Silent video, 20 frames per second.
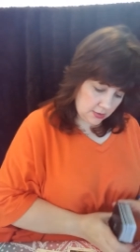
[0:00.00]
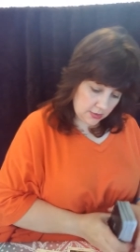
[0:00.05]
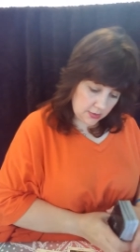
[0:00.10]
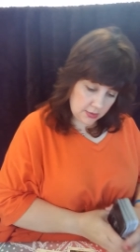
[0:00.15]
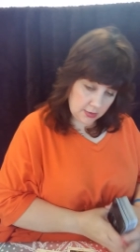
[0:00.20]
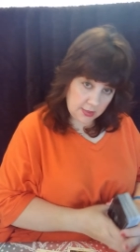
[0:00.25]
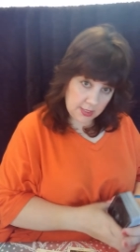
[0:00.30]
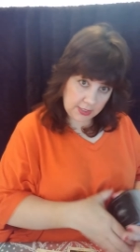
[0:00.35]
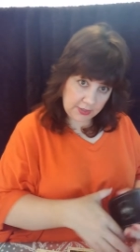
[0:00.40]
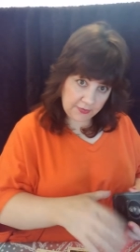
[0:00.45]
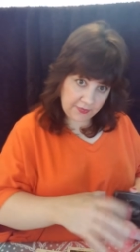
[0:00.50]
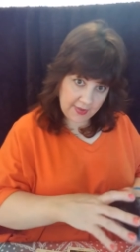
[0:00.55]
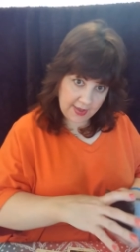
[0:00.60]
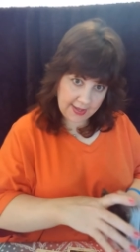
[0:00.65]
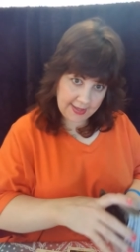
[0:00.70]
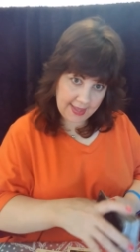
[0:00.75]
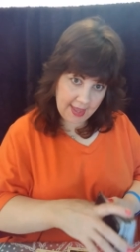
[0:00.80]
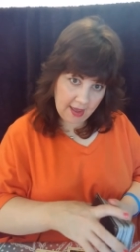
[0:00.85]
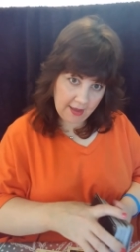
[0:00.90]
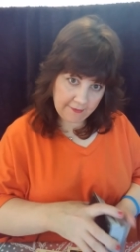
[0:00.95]
let's
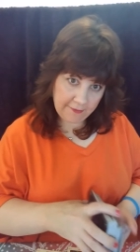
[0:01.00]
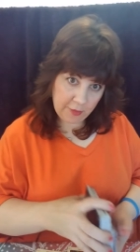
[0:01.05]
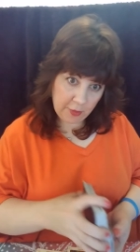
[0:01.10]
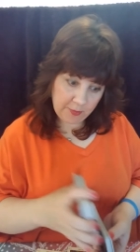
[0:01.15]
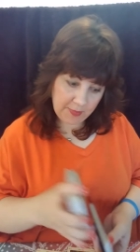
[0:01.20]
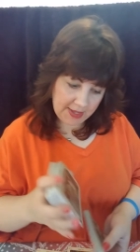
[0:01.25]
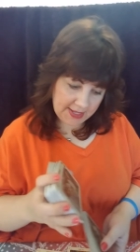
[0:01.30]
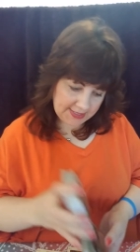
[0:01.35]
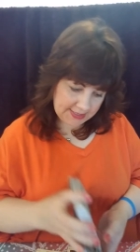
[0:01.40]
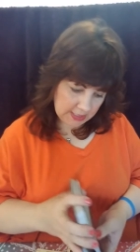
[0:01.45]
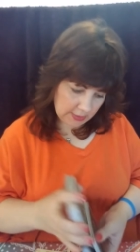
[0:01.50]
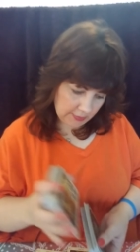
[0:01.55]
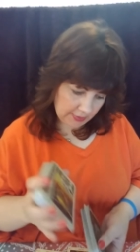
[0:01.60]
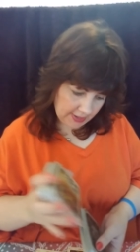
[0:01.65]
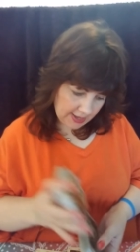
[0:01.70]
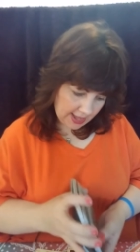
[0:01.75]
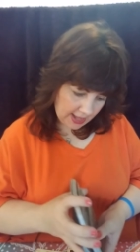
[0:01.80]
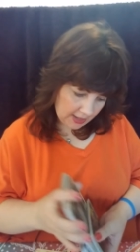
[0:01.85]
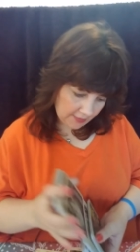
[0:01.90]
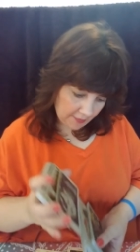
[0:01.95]
find out if you meet someone
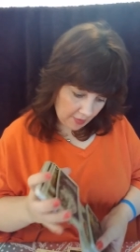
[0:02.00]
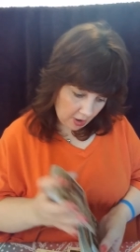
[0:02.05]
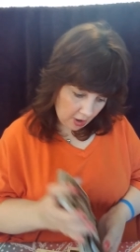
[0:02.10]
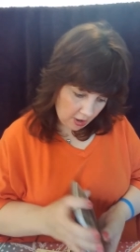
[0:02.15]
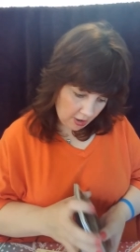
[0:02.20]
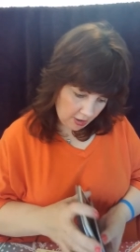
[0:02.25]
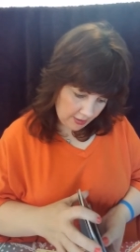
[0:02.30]
out of all